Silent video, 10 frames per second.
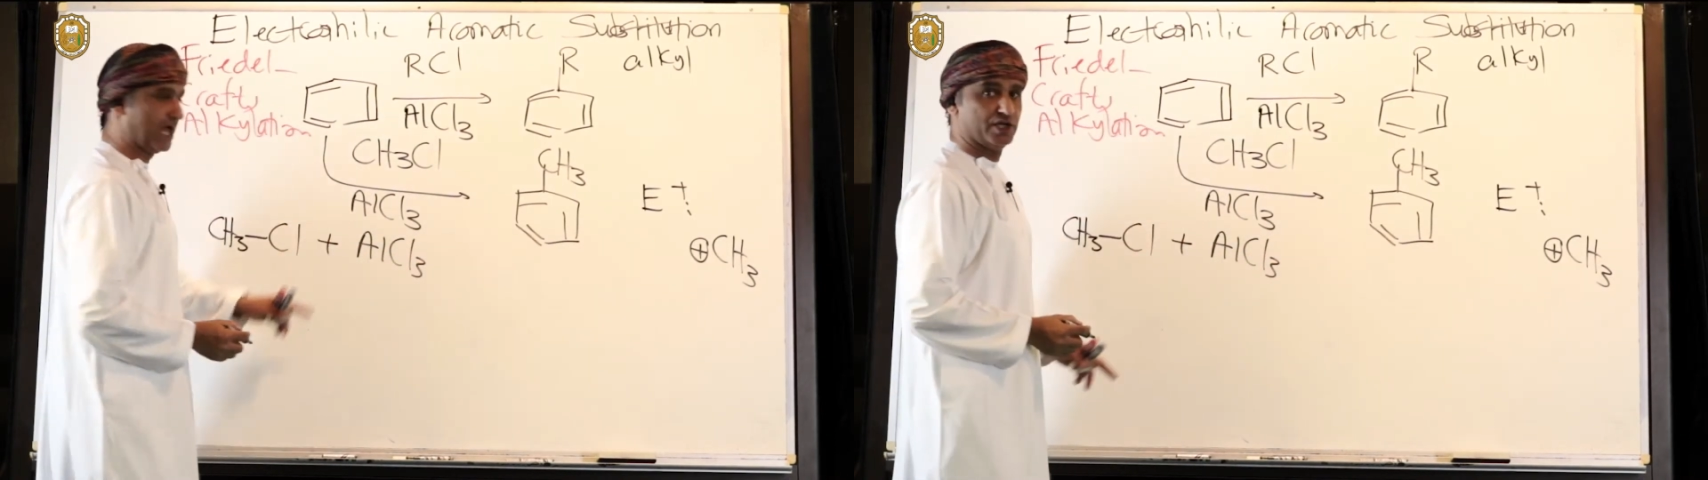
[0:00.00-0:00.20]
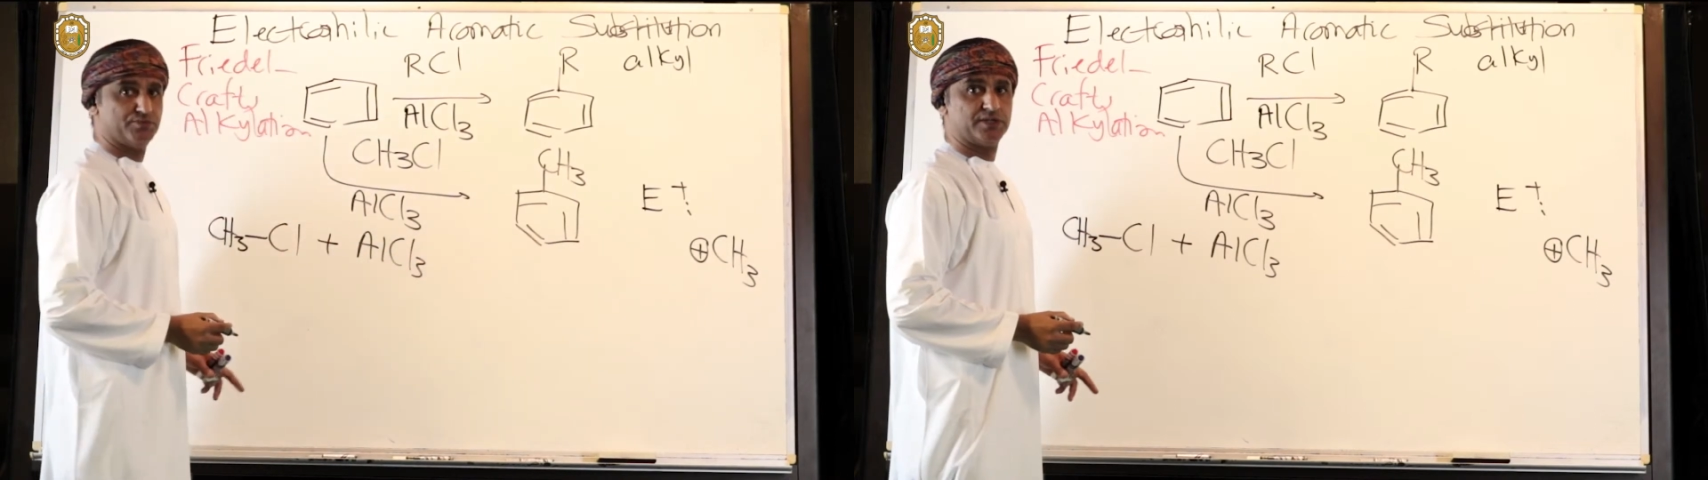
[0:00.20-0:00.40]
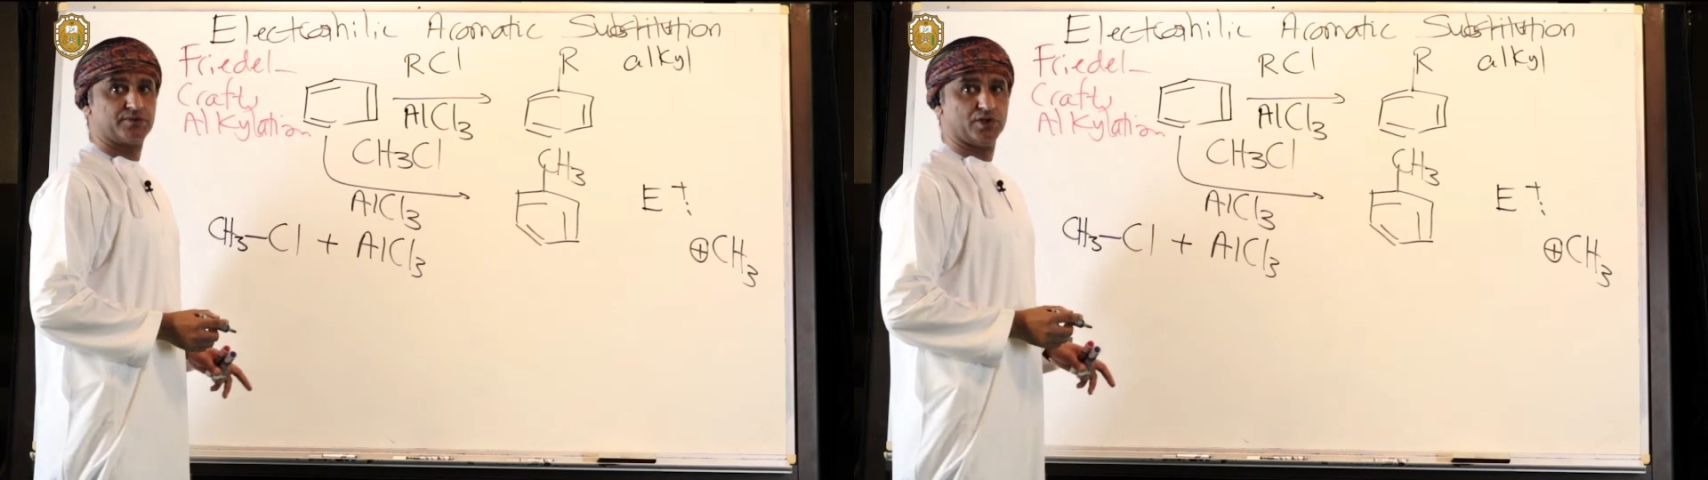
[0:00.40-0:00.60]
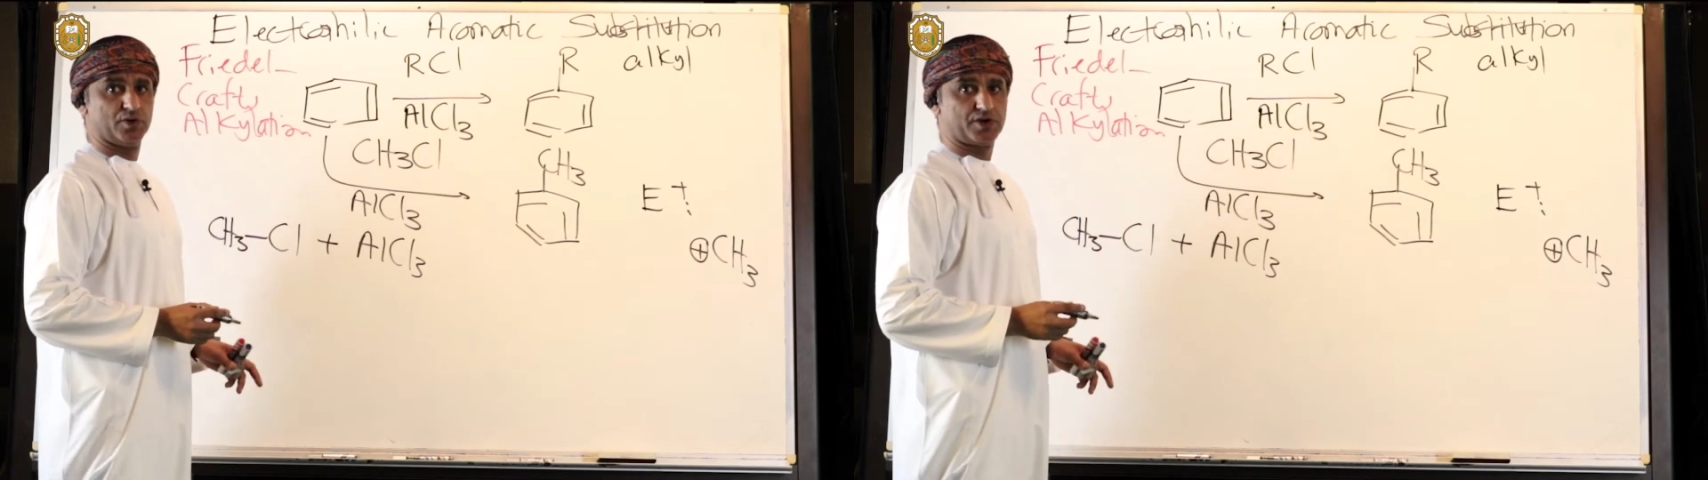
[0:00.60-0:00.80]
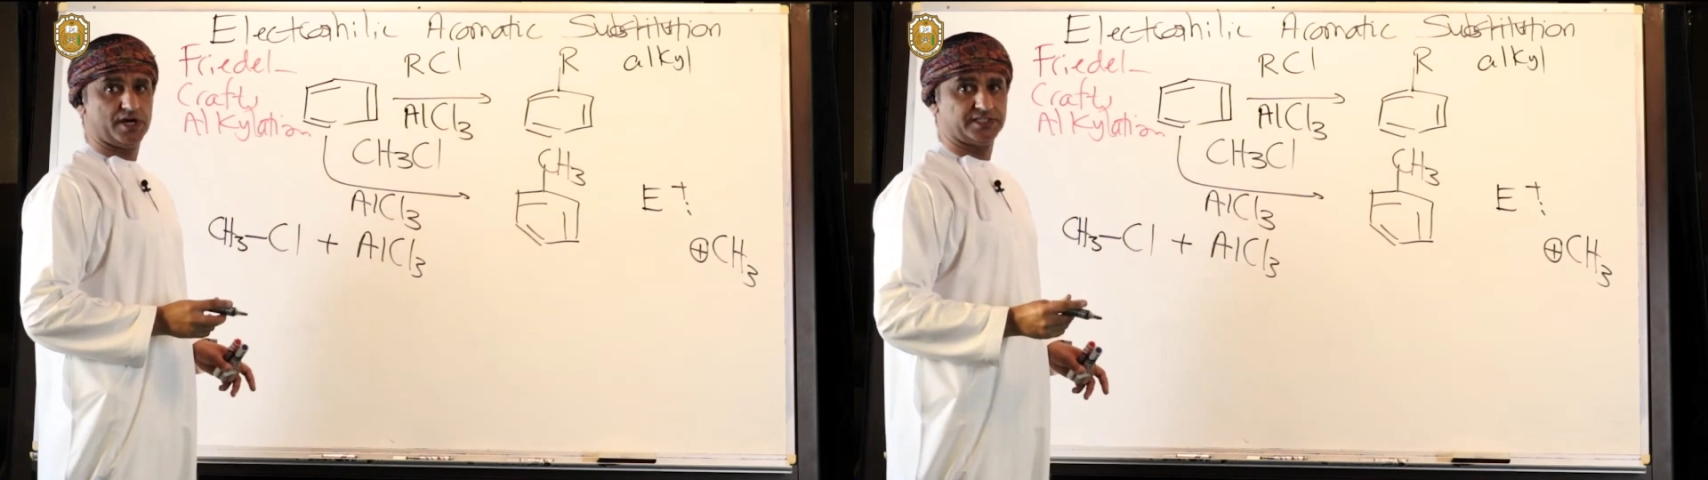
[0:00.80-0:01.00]
aluminum
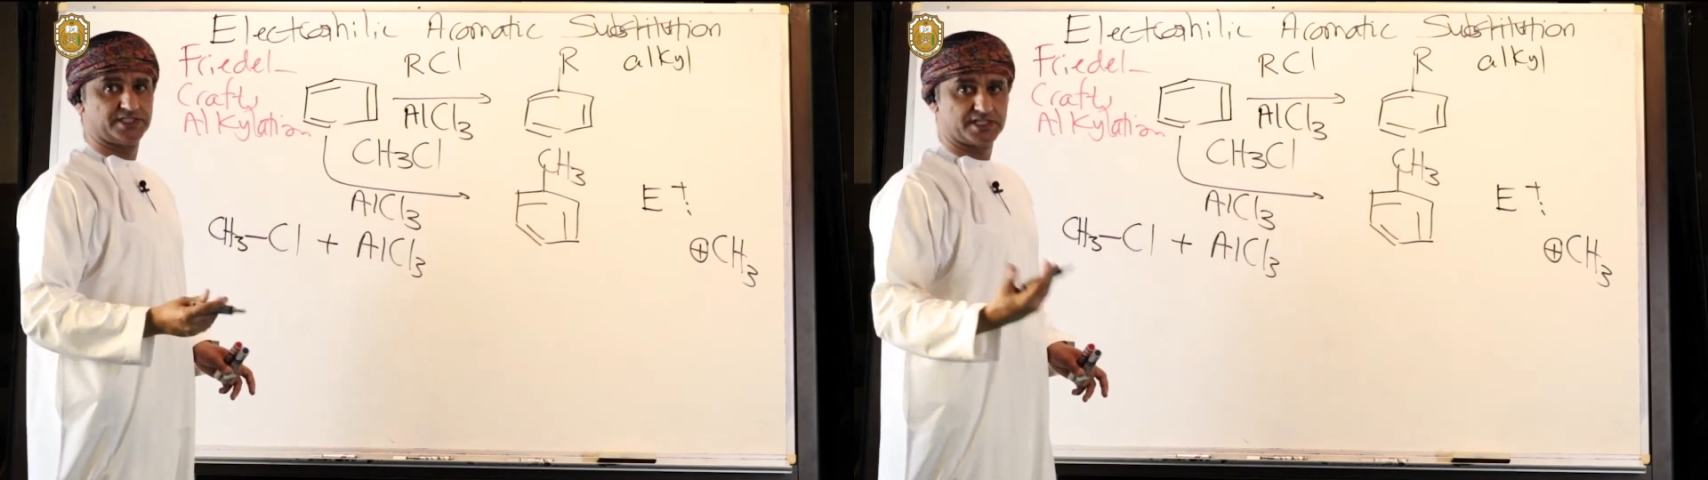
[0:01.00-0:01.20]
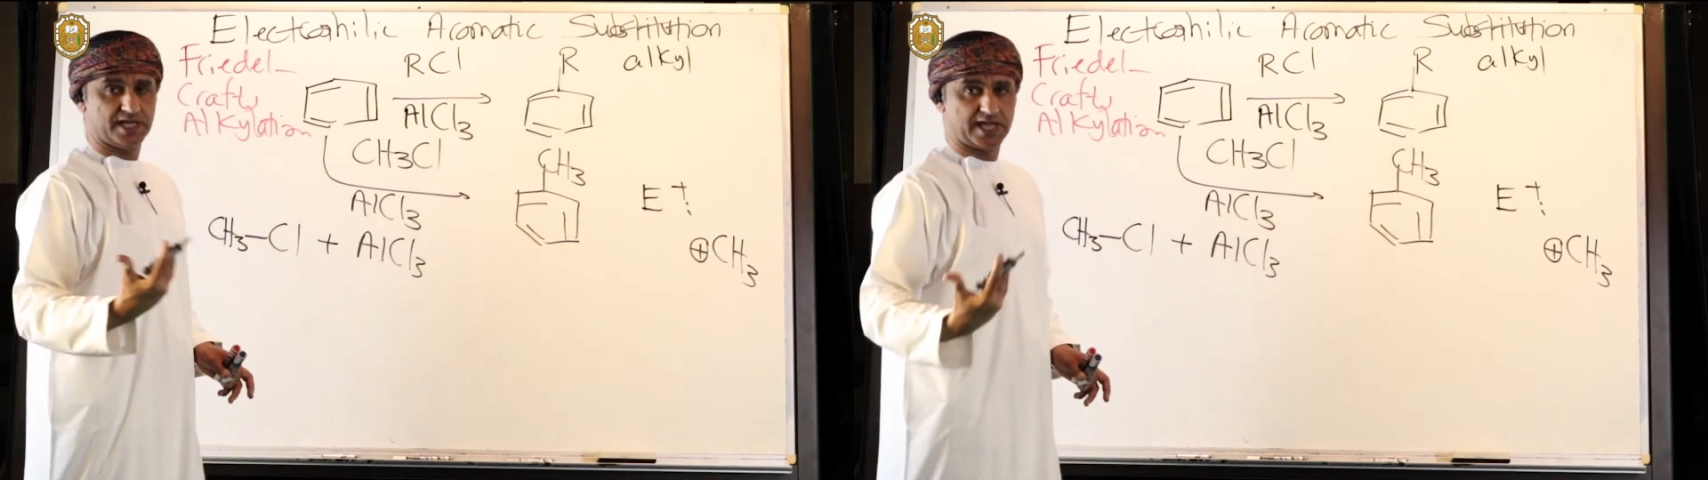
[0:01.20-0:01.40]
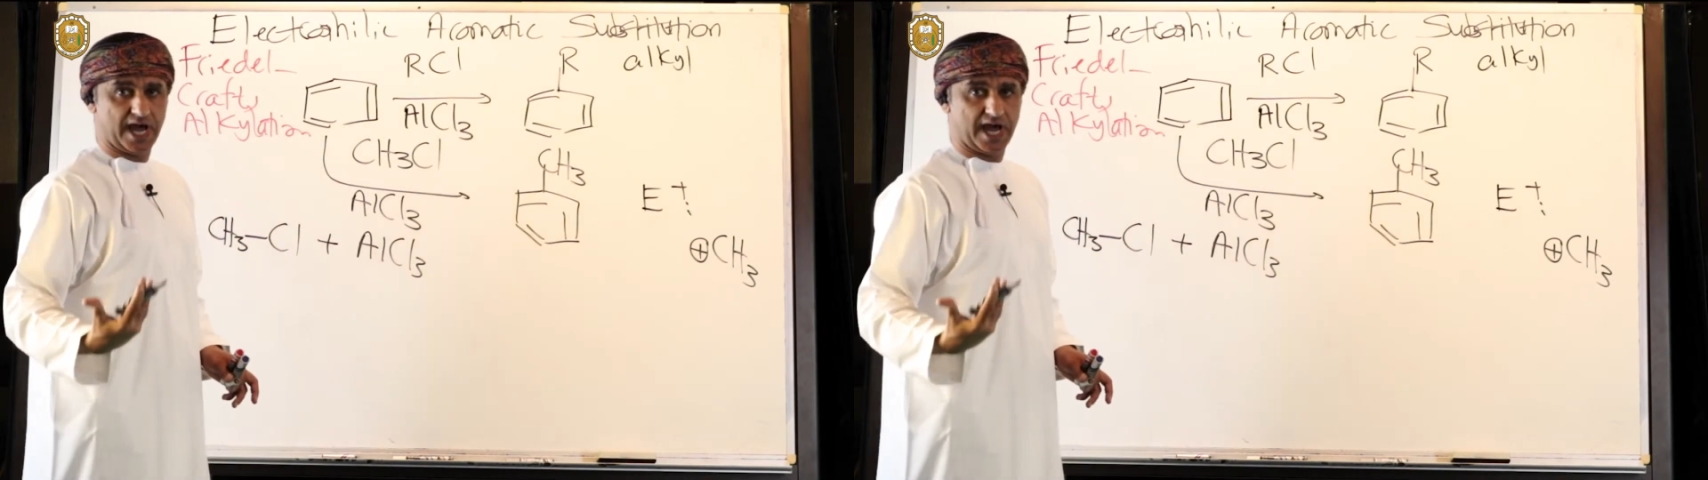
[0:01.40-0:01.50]
chloride, just like